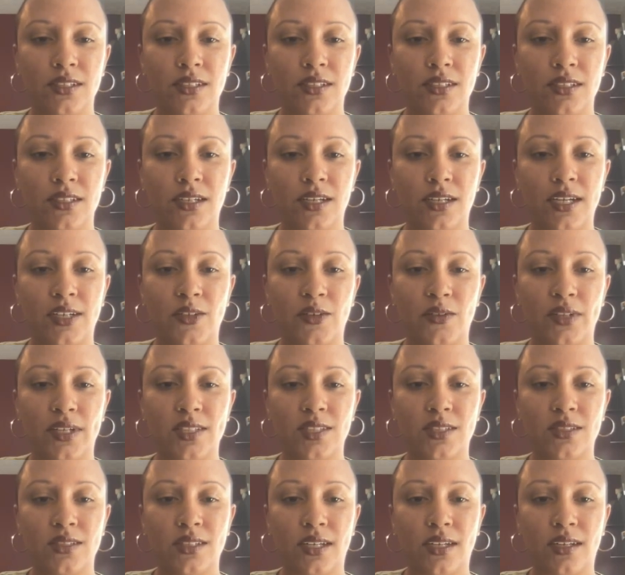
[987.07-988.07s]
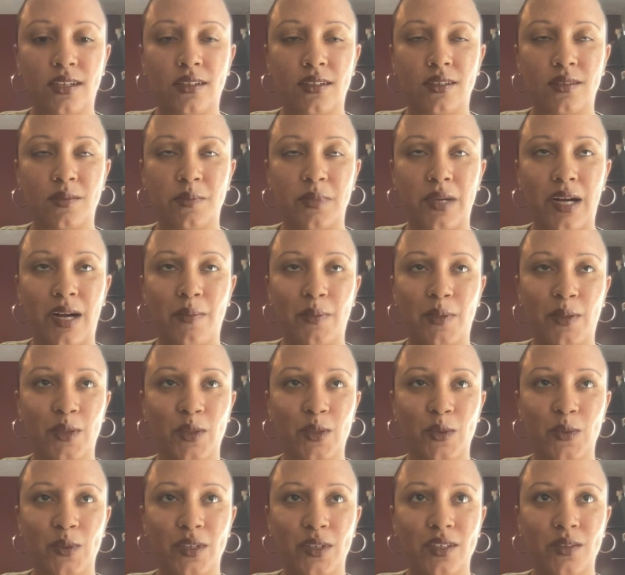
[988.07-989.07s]
I know that's like a
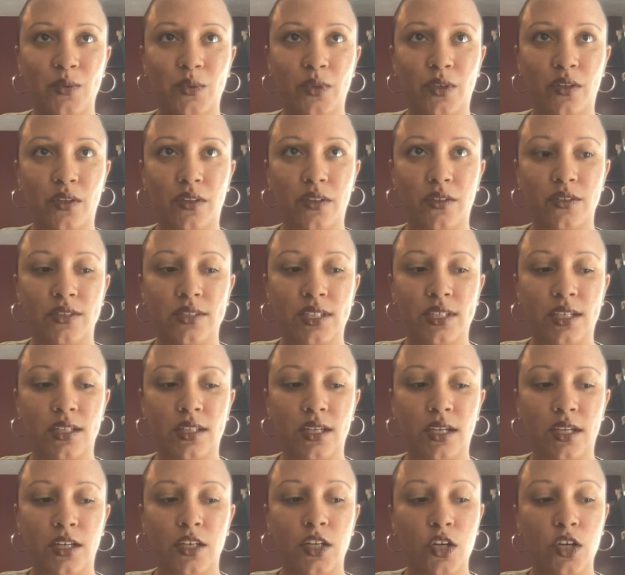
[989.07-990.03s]
popular one where they'll say like,